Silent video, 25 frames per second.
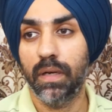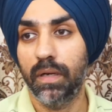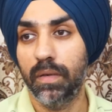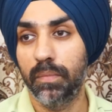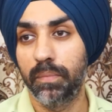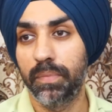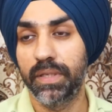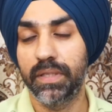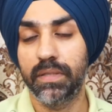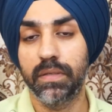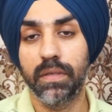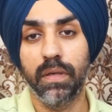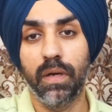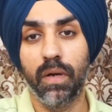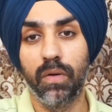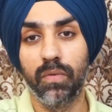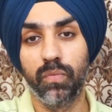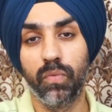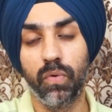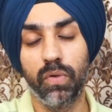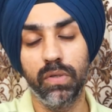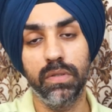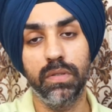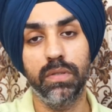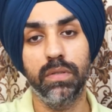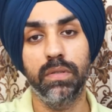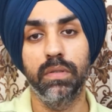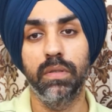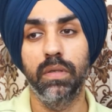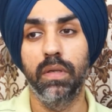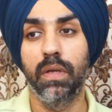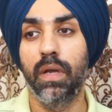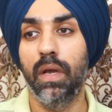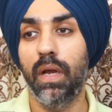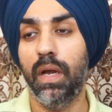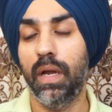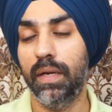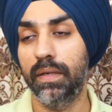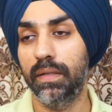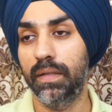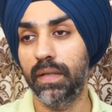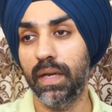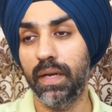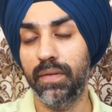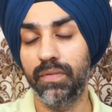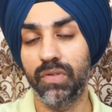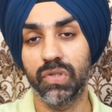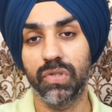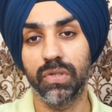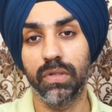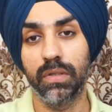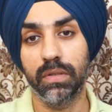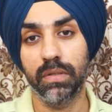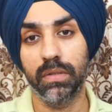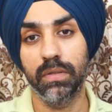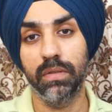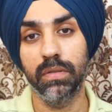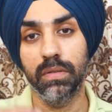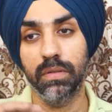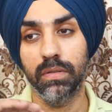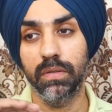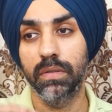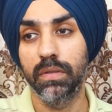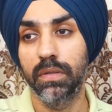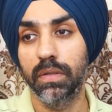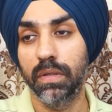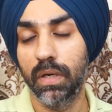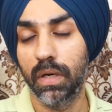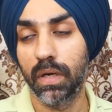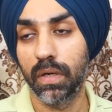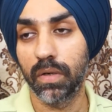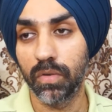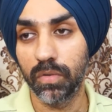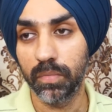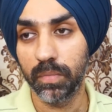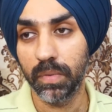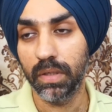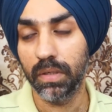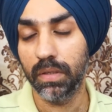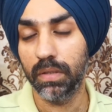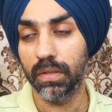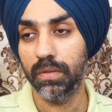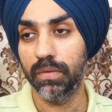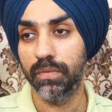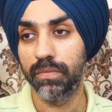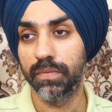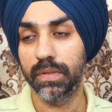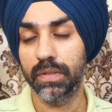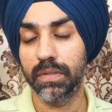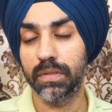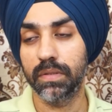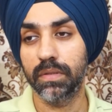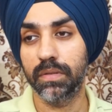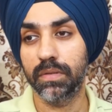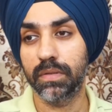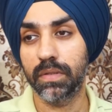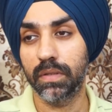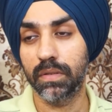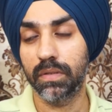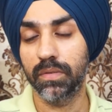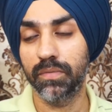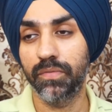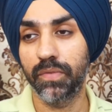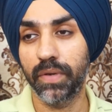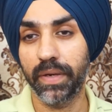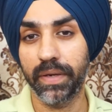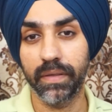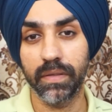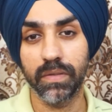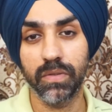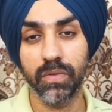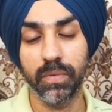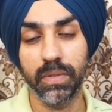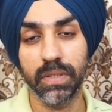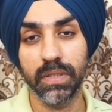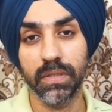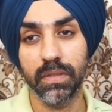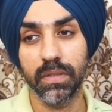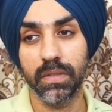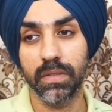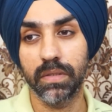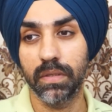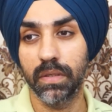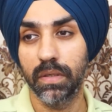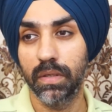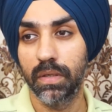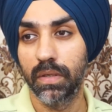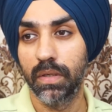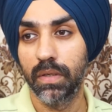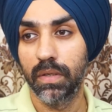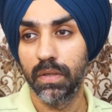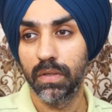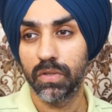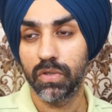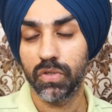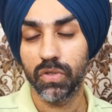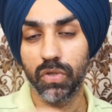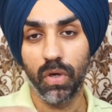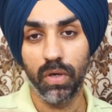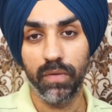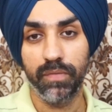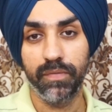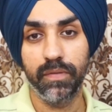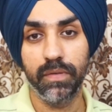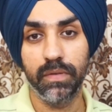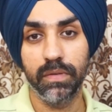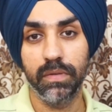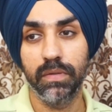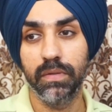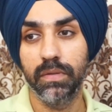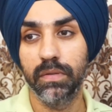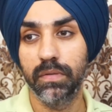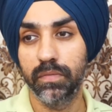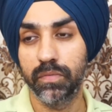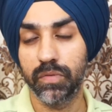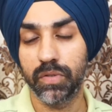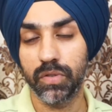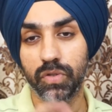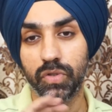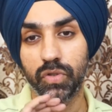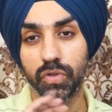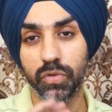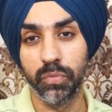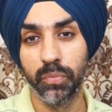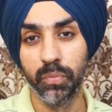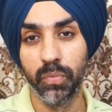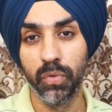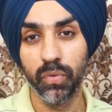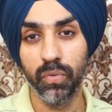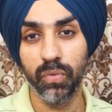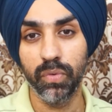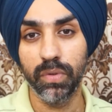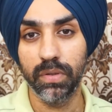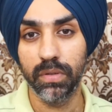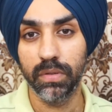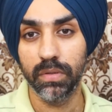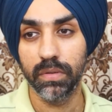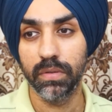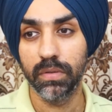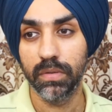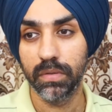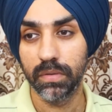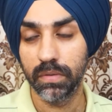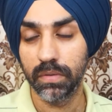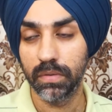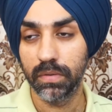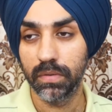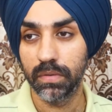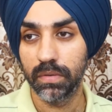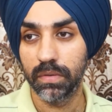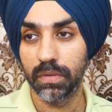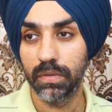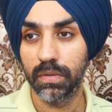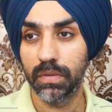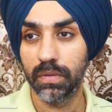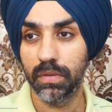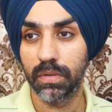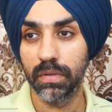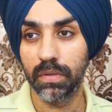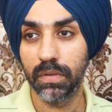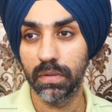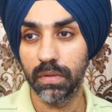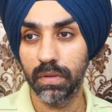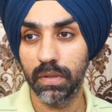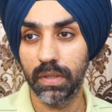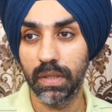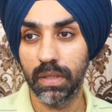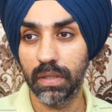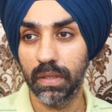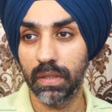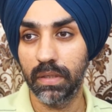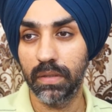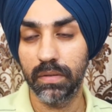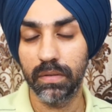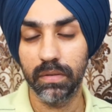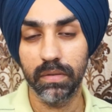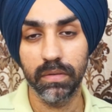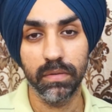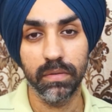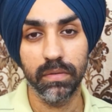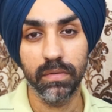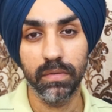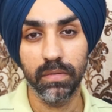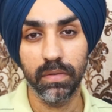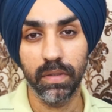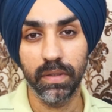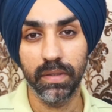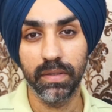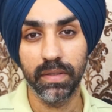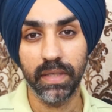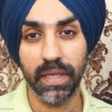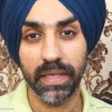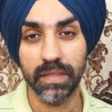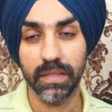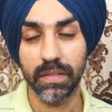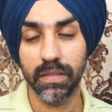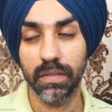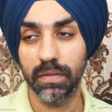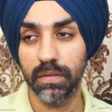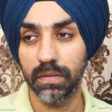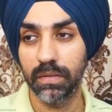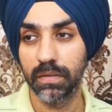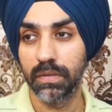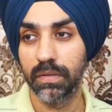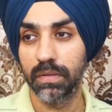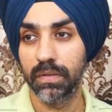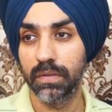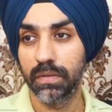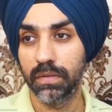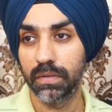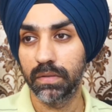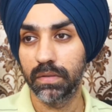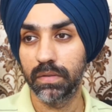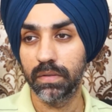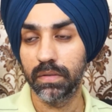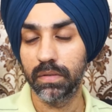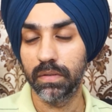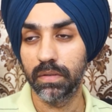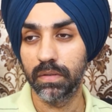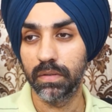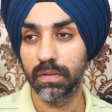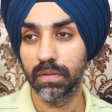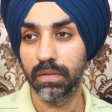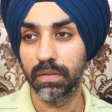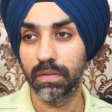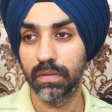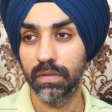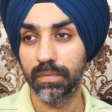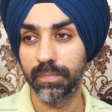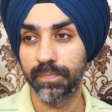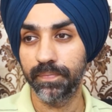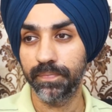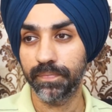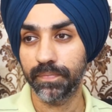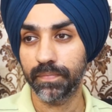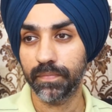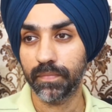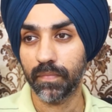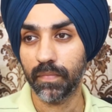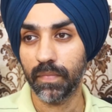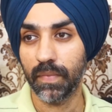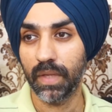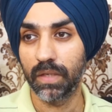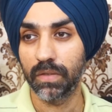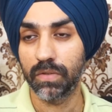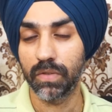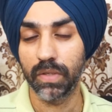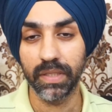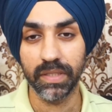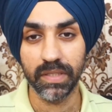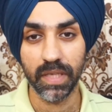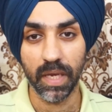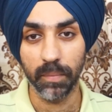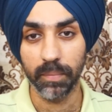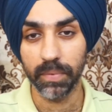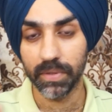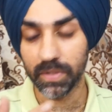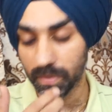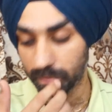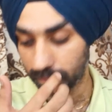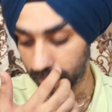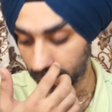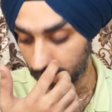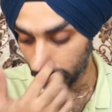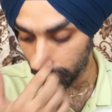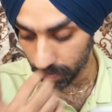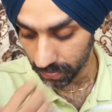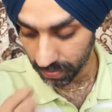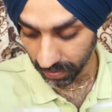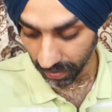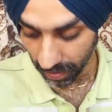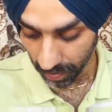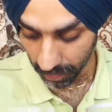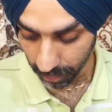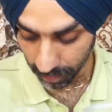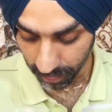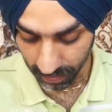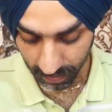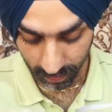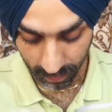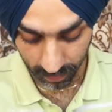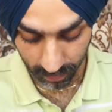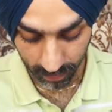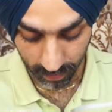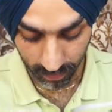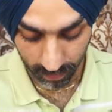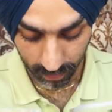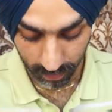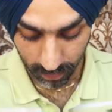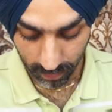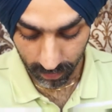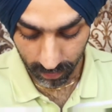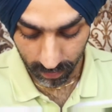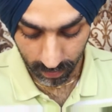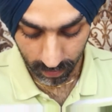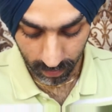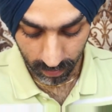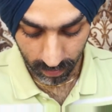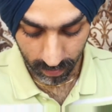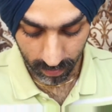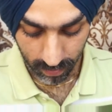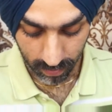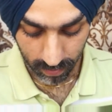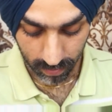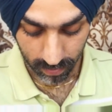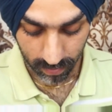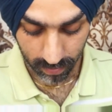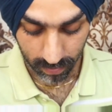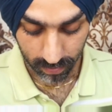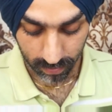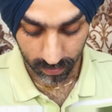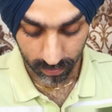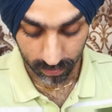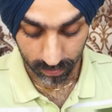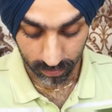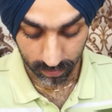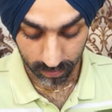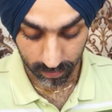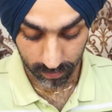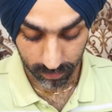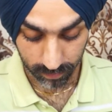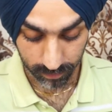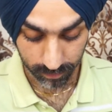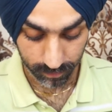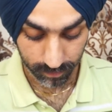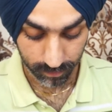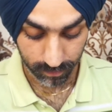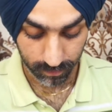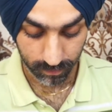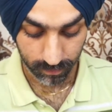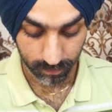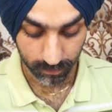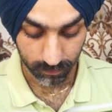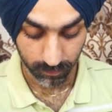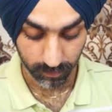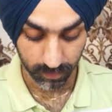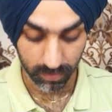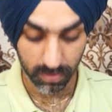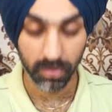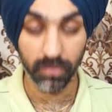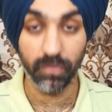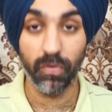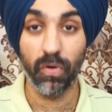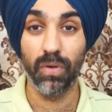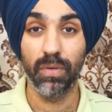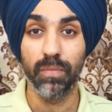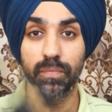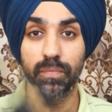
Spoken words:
based around woods, and they have a certain aroma, which is certain fragrance which is soft, just smooth uh, in texture. So examples of those can be, uh, first of all,